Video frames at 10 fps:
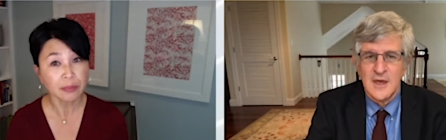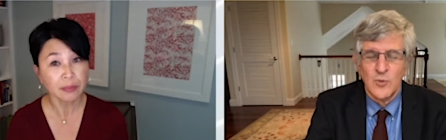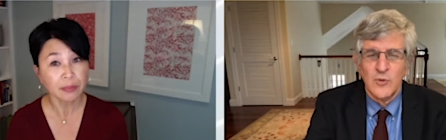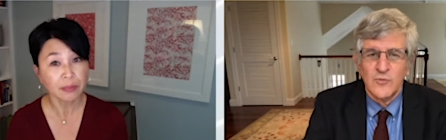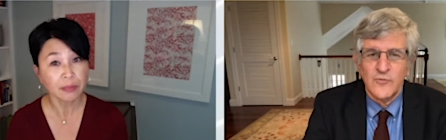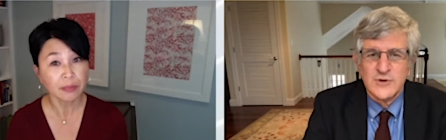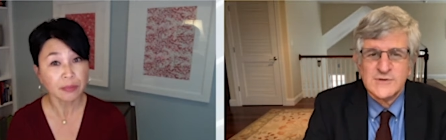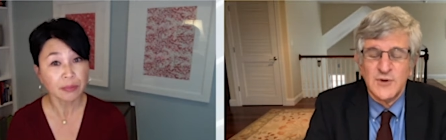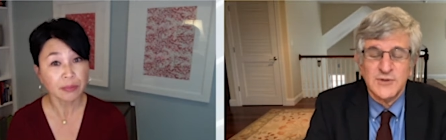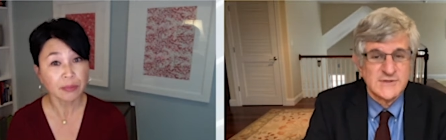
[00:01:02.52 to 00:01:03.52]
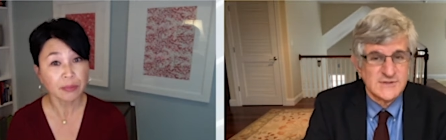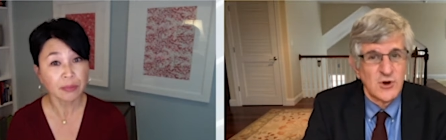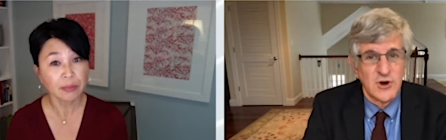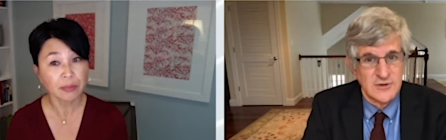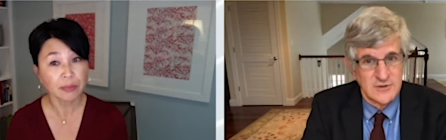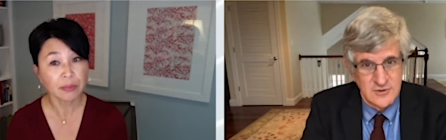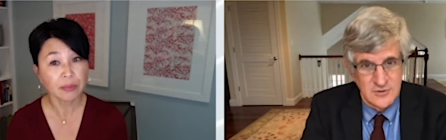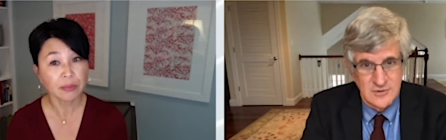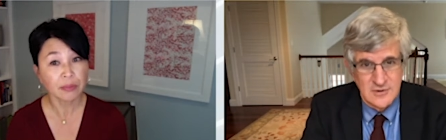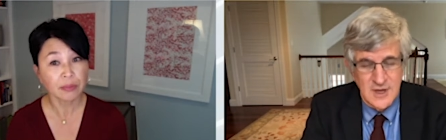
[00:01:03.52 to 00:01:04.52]
Speaker 1: Yeah, well, first of all, this is hard to
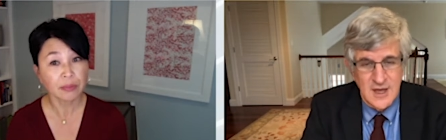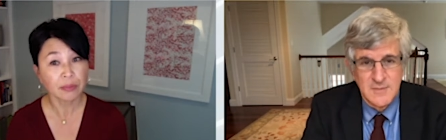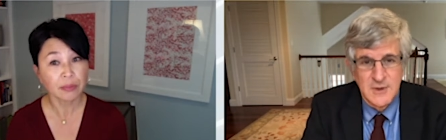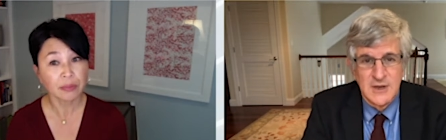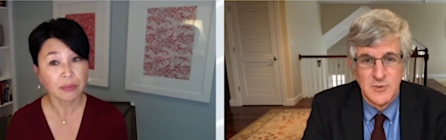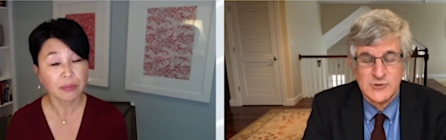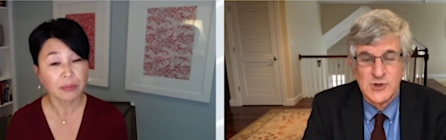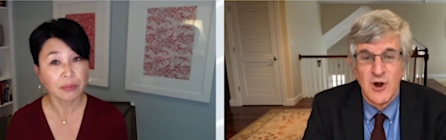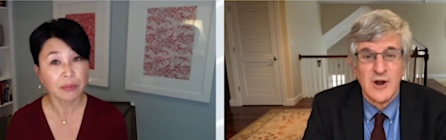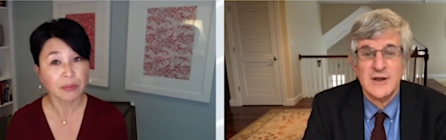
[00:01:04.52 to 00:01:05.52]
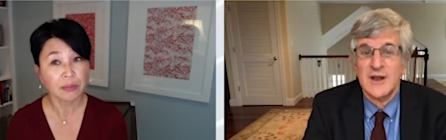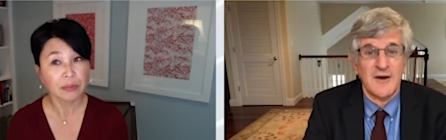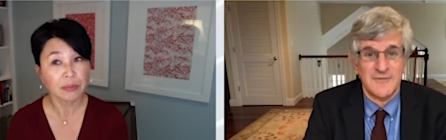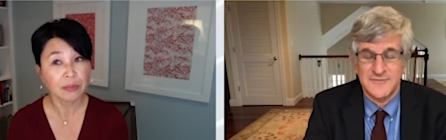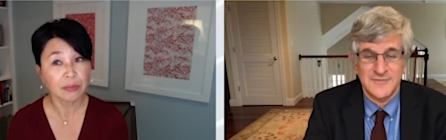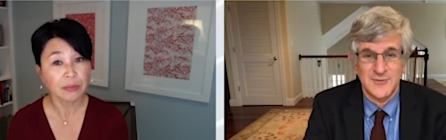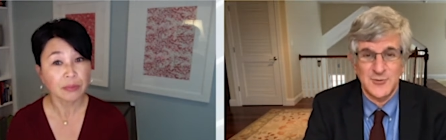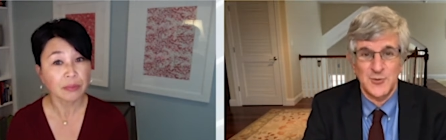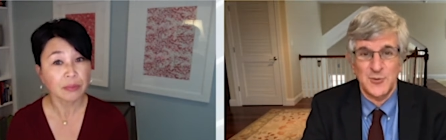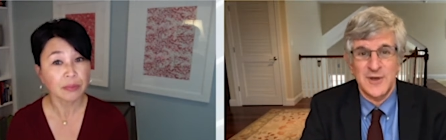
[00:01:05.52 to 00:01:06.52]
do. I mean, it was hard enough
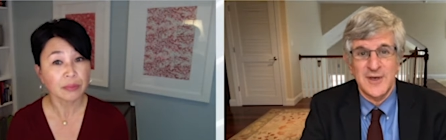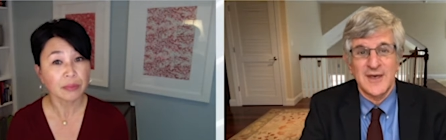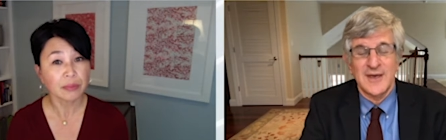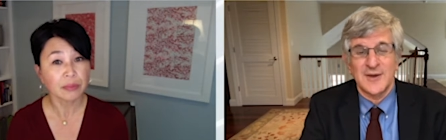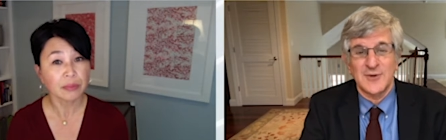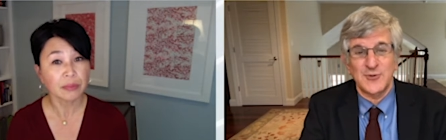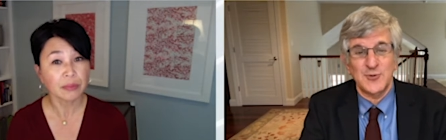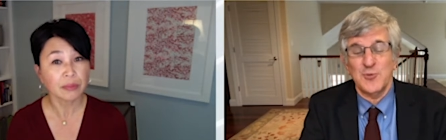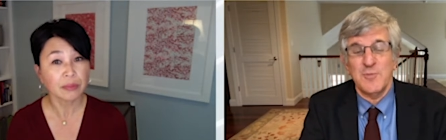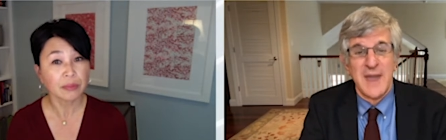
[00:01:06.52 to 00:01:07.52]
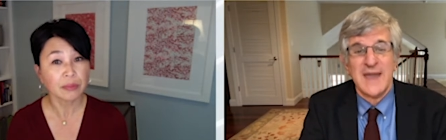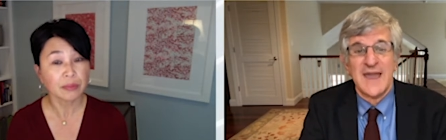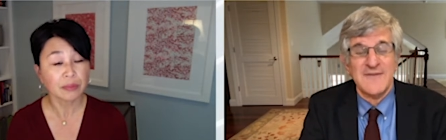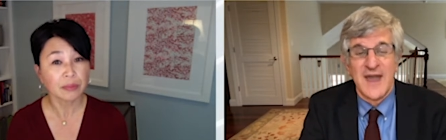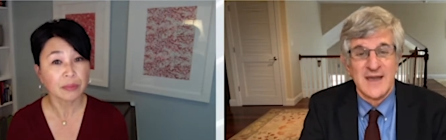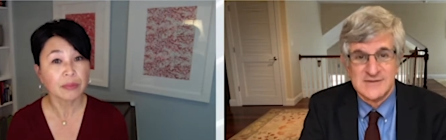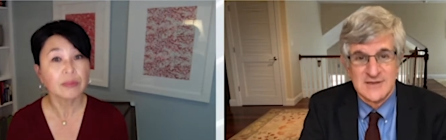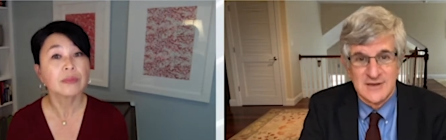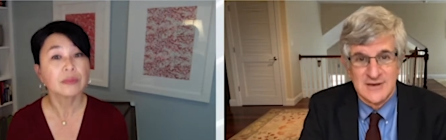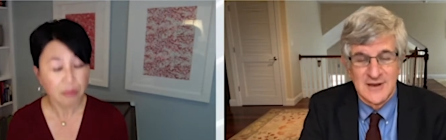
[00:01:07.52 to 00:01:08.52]
to to make a
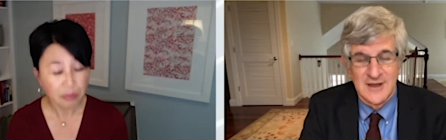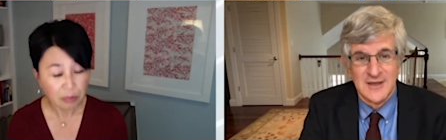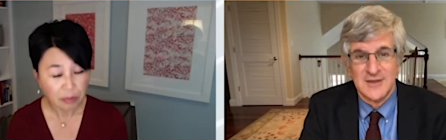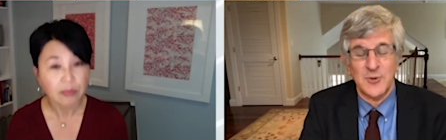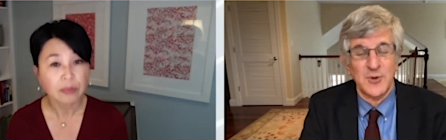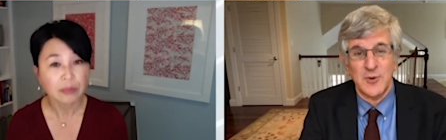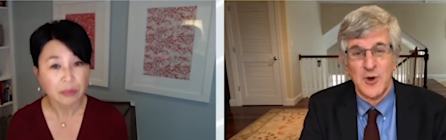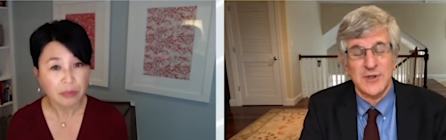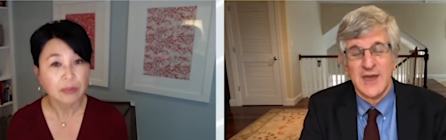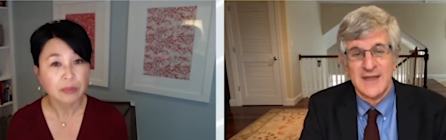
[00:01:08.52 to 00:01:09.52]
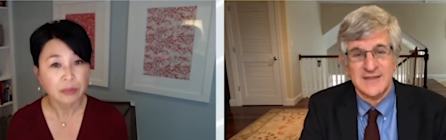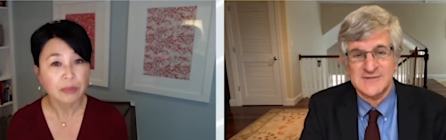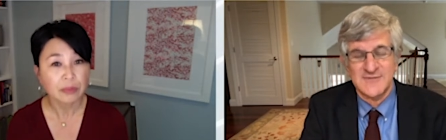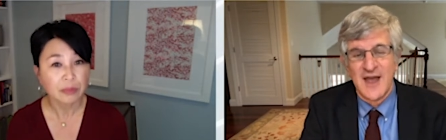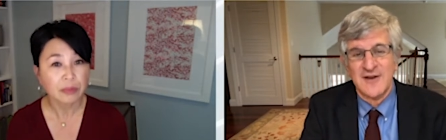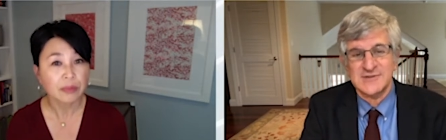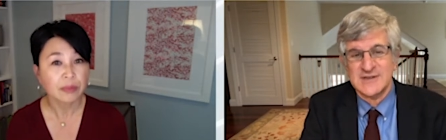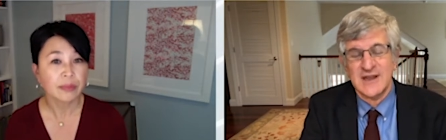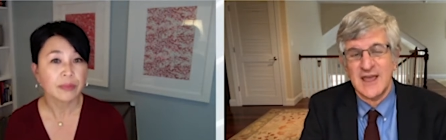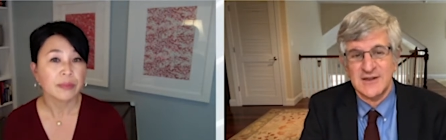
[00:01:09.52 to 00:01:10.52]
vaccine uh, you know, we only had this
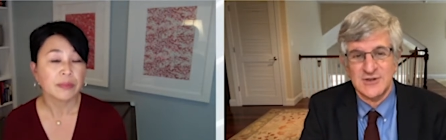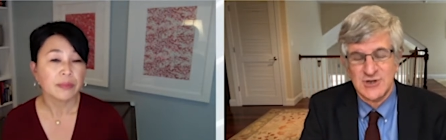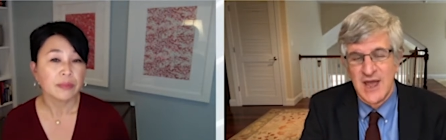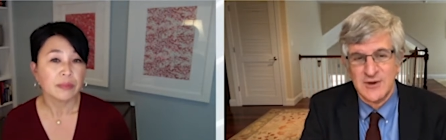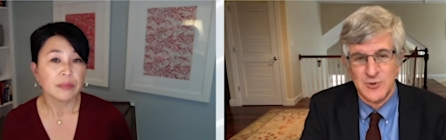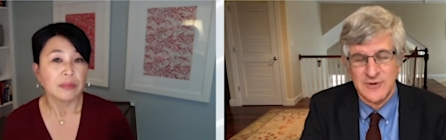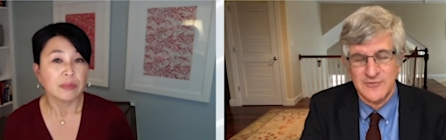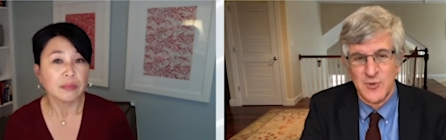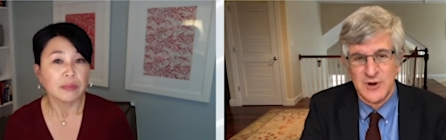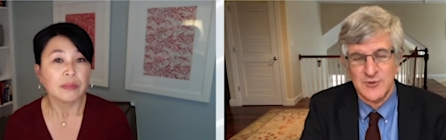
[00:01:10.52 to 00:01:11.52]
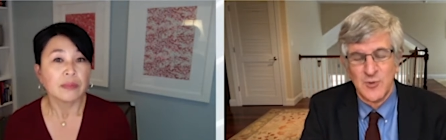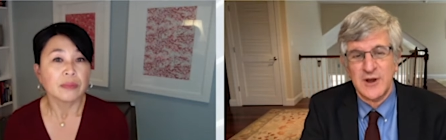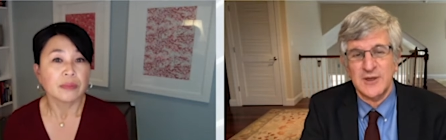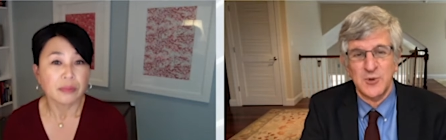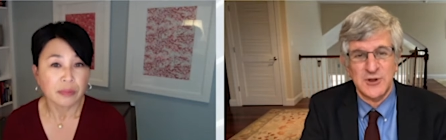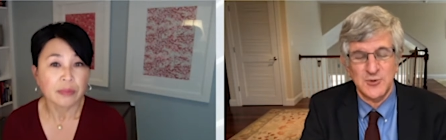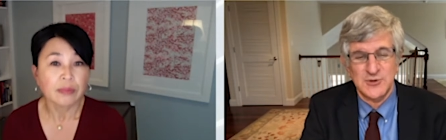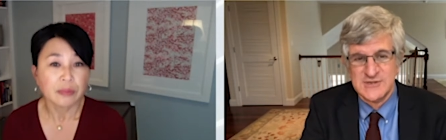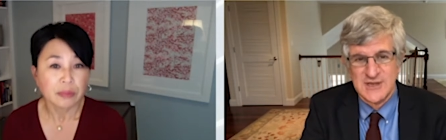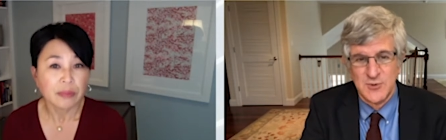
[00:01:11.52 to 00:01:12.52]
virus in hand in January of 2020. We
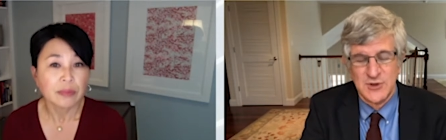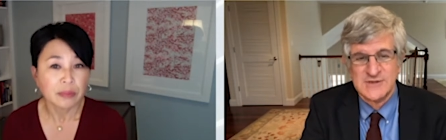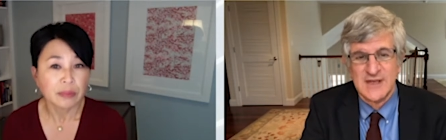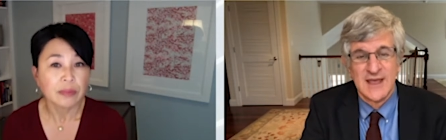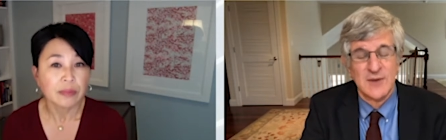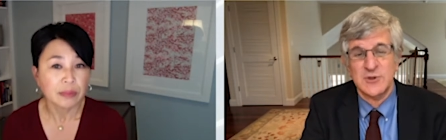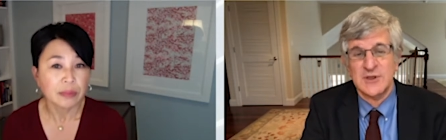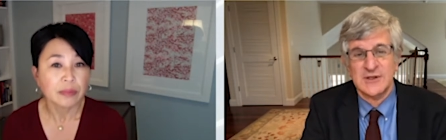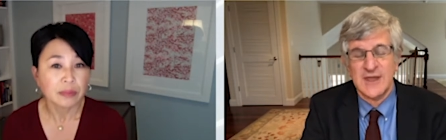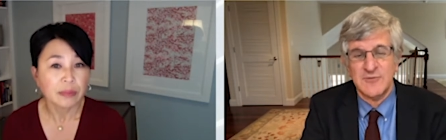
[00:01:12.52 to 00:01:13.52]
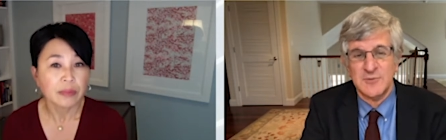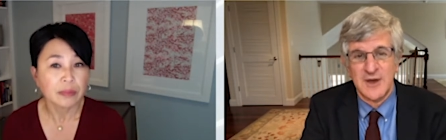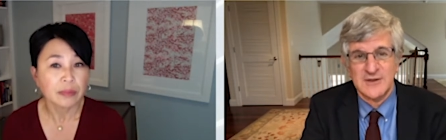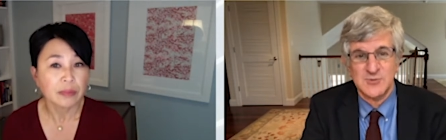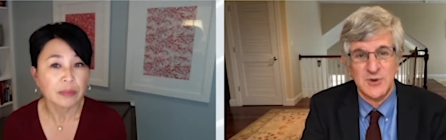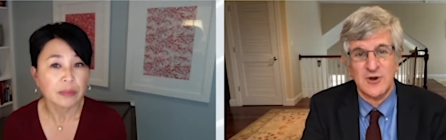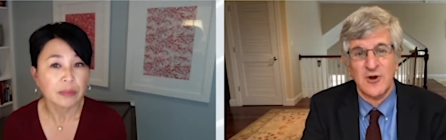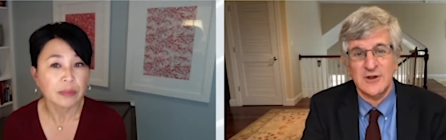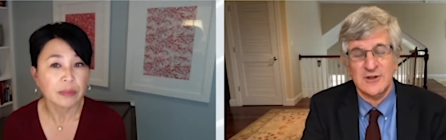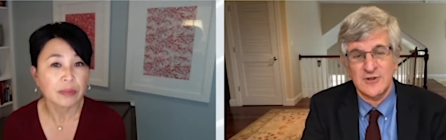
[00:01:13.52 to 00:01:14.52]
knew the sequence. And then within 11 months, we
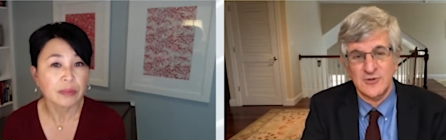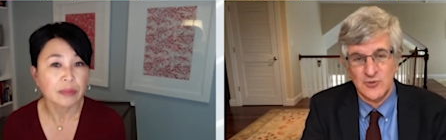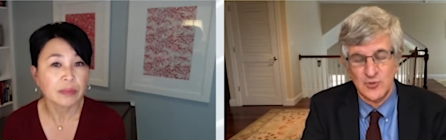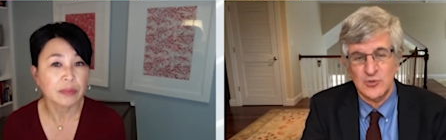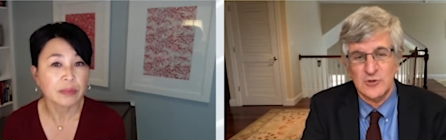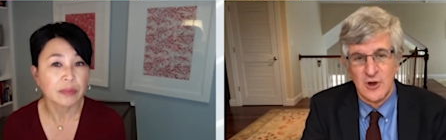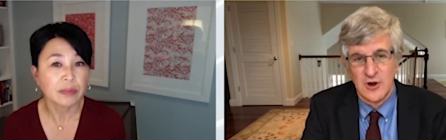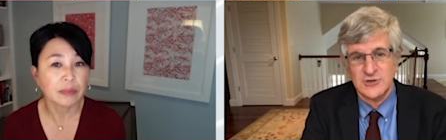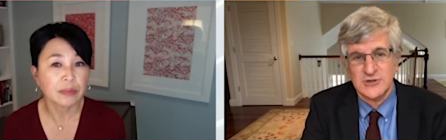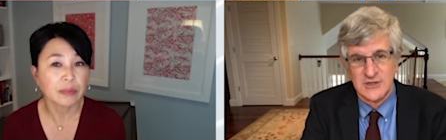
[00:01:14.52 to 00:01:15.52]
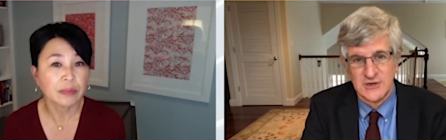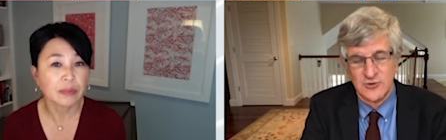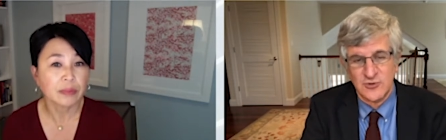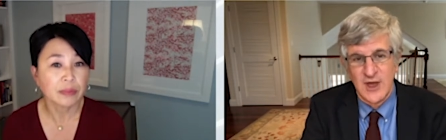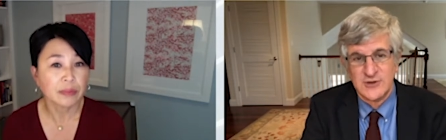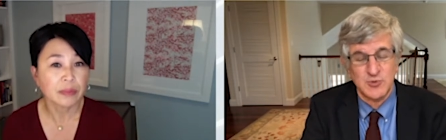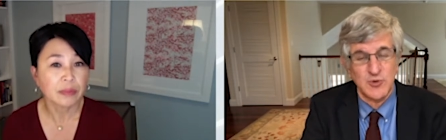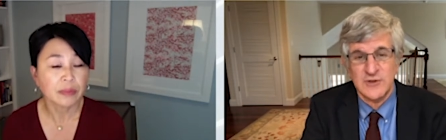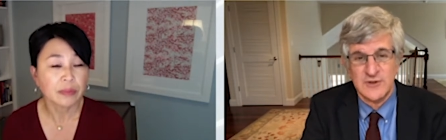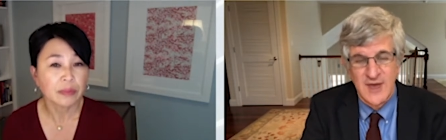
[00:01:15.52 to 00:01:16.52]
had already done two large clinical trials
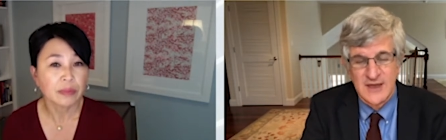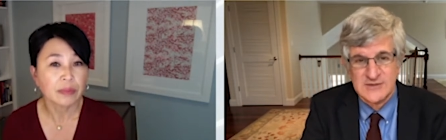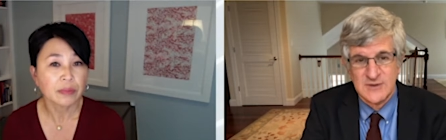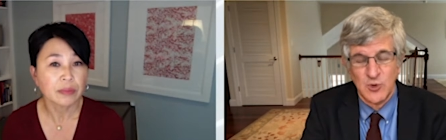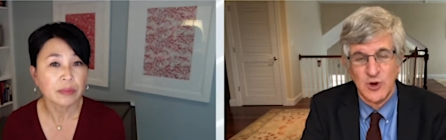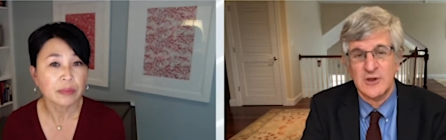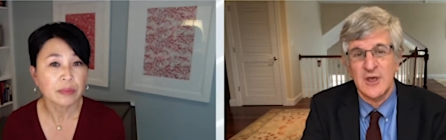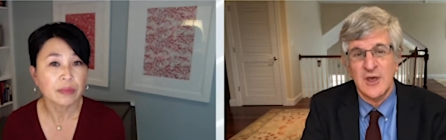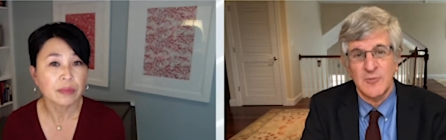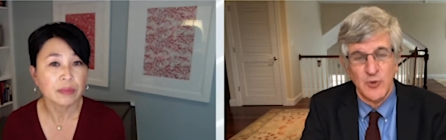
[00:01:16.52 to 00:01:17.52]
proving the vaccine worked,